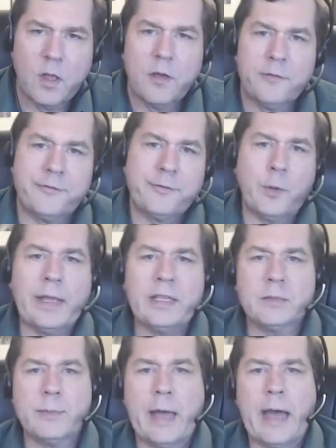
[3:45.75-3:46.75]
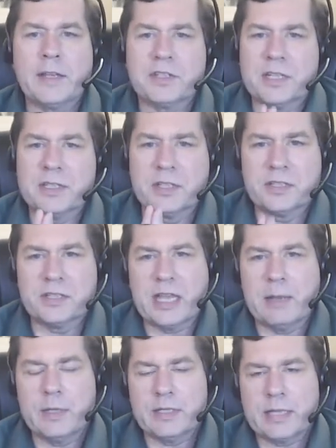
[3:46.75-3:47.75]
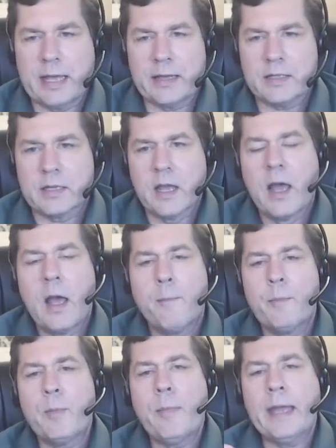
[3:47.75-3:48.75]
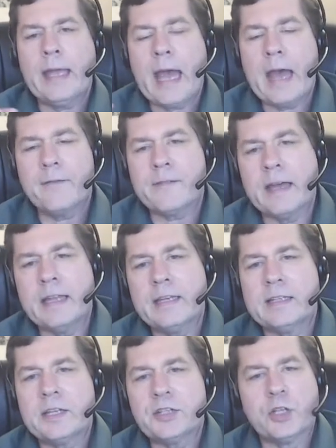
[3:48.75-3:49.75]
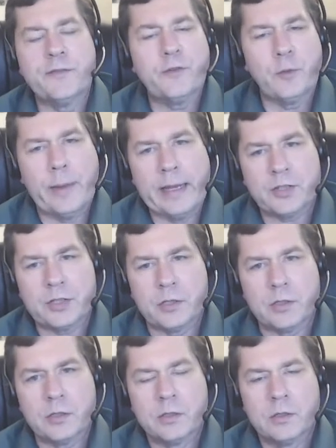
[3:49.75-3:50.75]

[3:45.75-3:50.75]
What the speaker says: Phrase match is the same intent, but may have additional information.